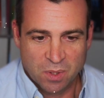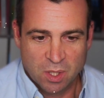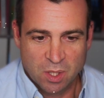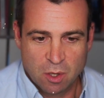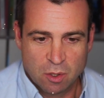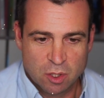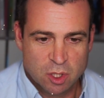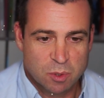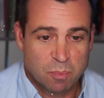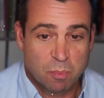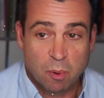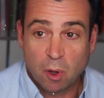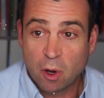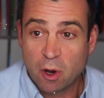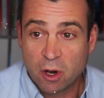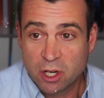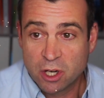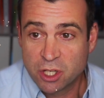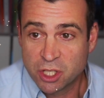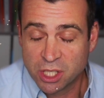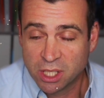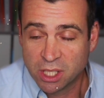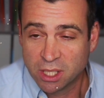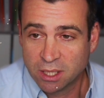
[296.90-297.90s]

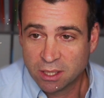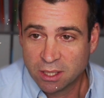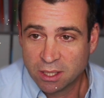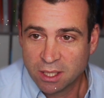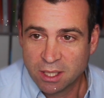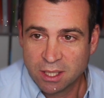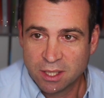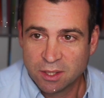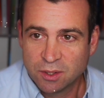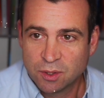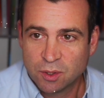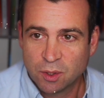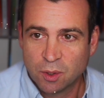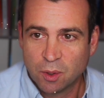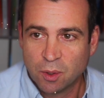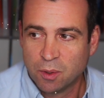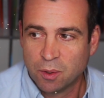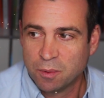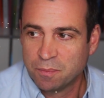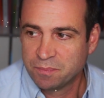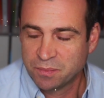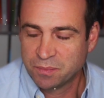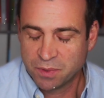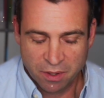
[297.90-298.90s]
splurging
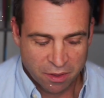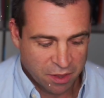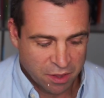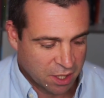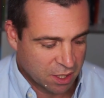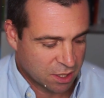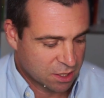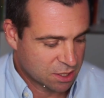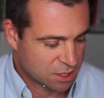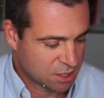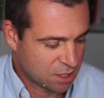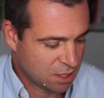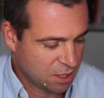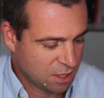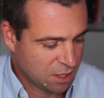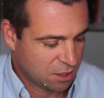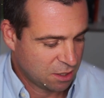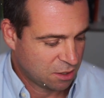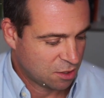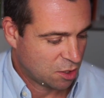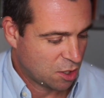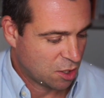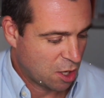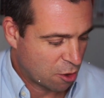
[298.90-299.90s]
into the things
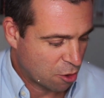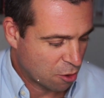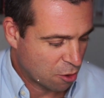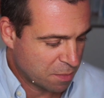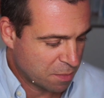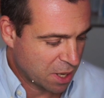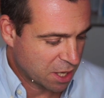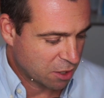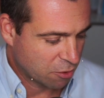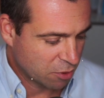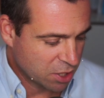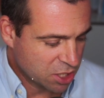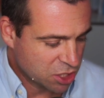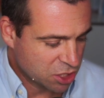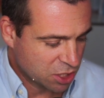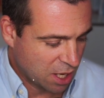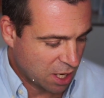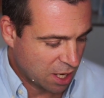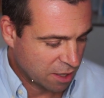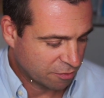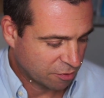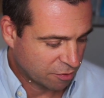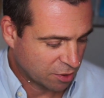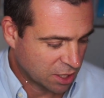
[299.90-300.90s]
that are rich
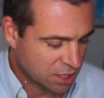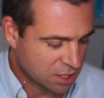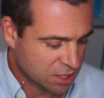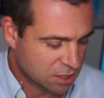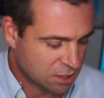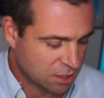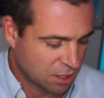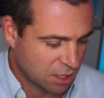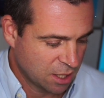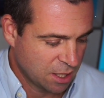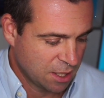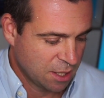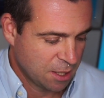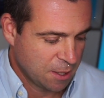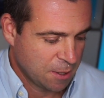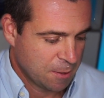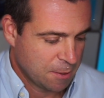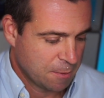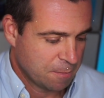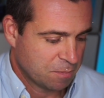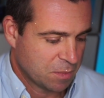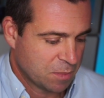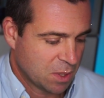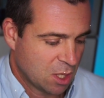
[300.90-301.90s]
life list.
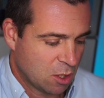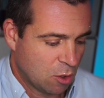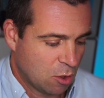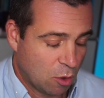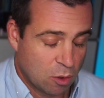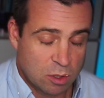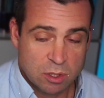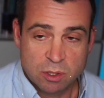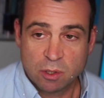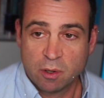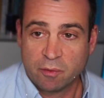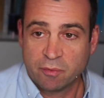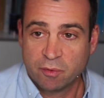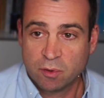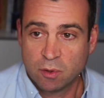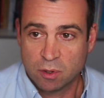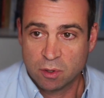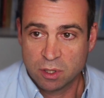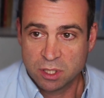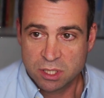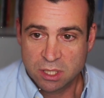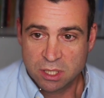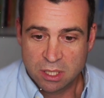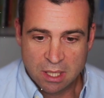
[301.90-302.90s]
Also, of
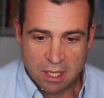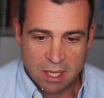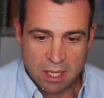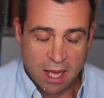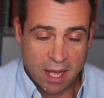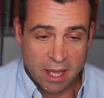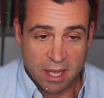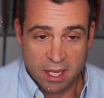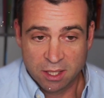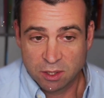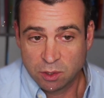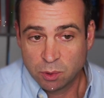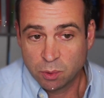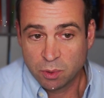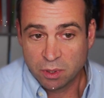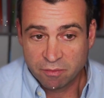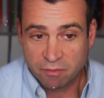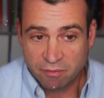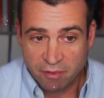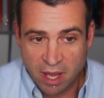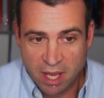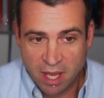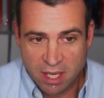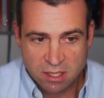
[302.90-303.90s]
course, I had to
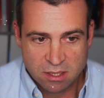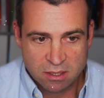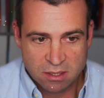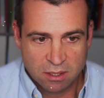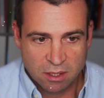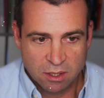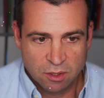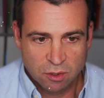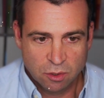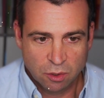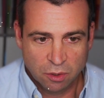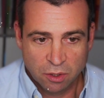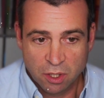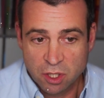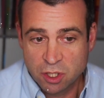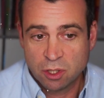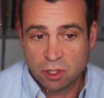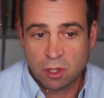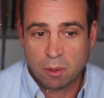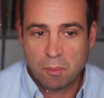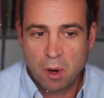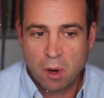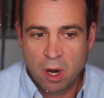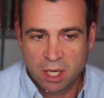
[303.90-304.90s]
invest into
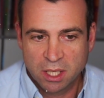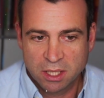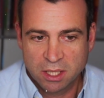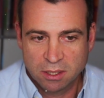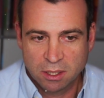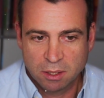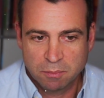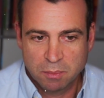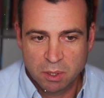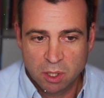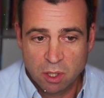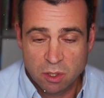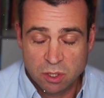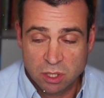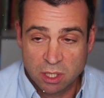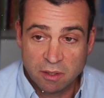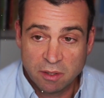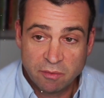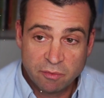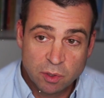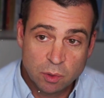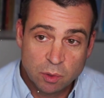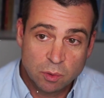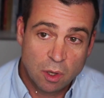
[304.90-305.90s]
digital marketing, because
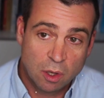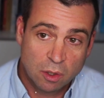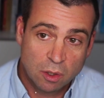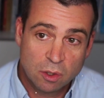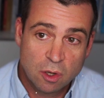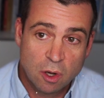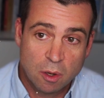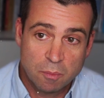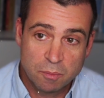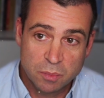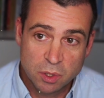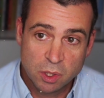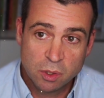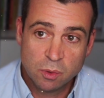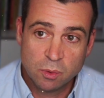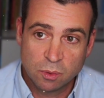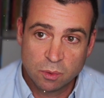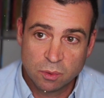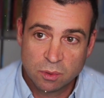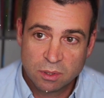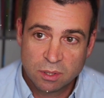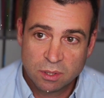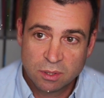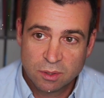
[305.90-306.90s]
if you don't
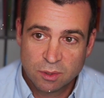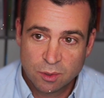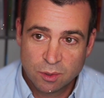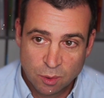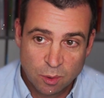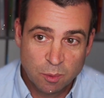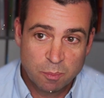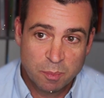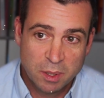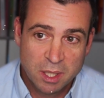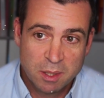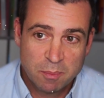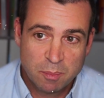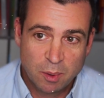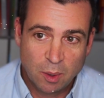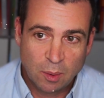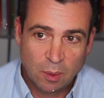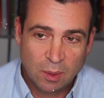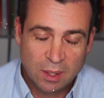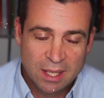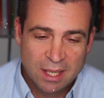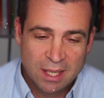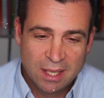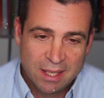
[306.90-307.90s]
commute to
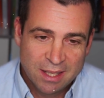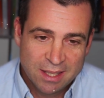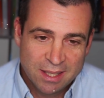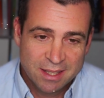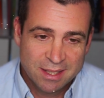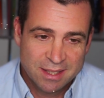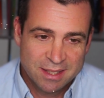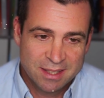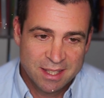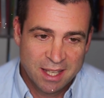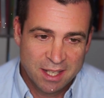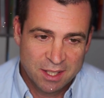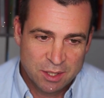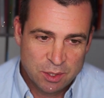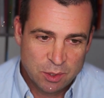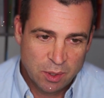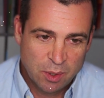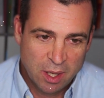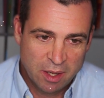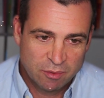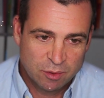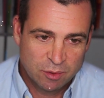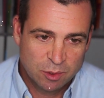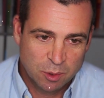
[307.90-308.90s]
people, then you
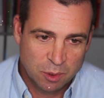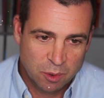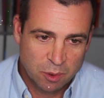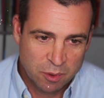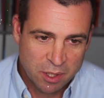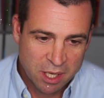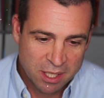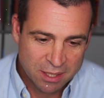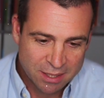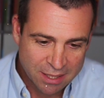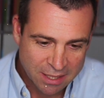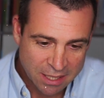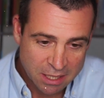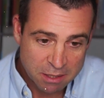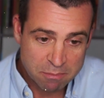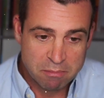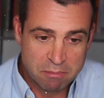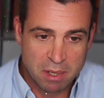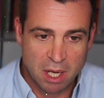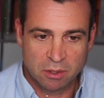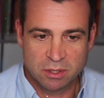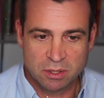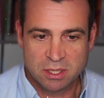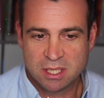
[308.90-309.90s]
have to create
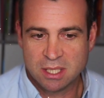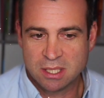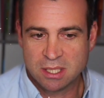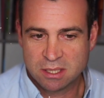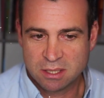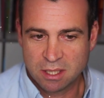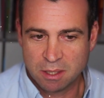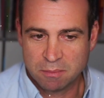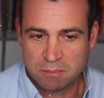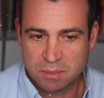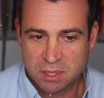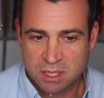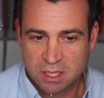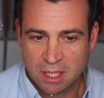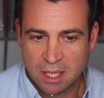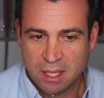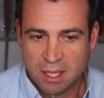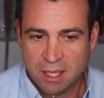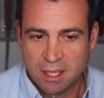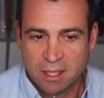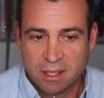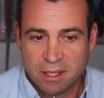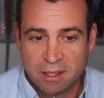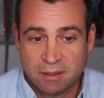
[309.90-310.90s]
inbound systems
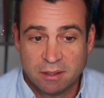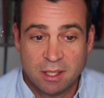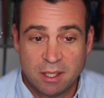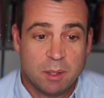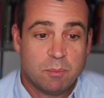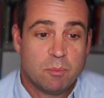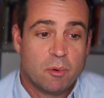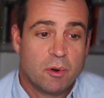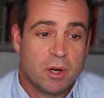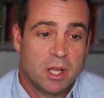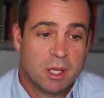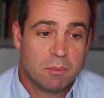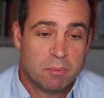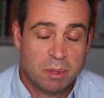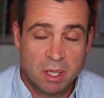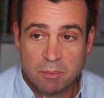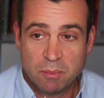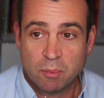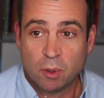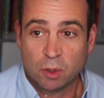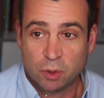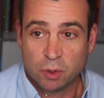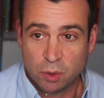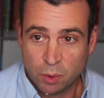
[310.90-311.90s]
that bring
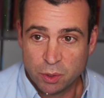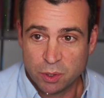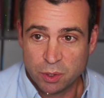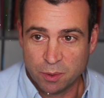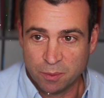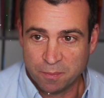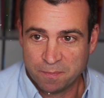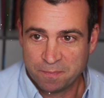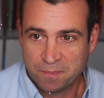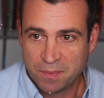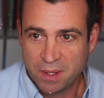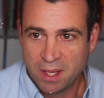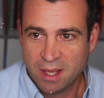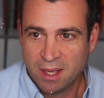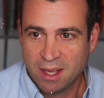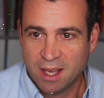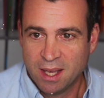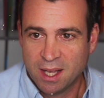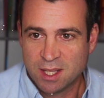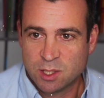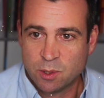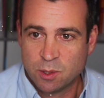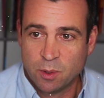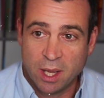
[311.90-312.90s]
people to you.
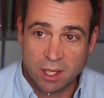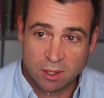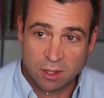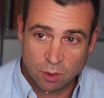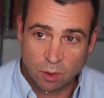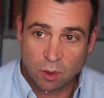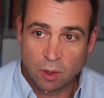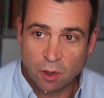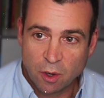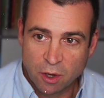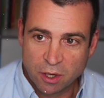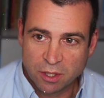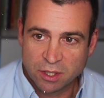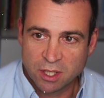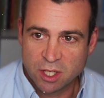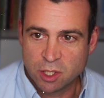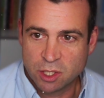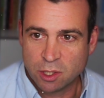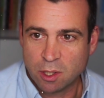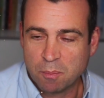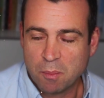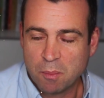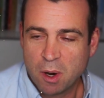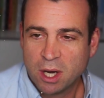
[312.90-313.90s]
And so I had to learn
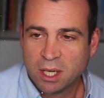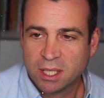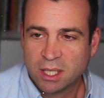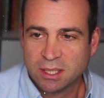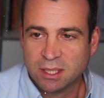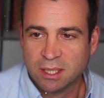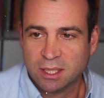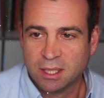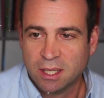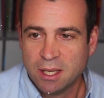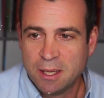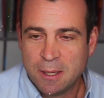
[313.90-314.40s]
digital marketing.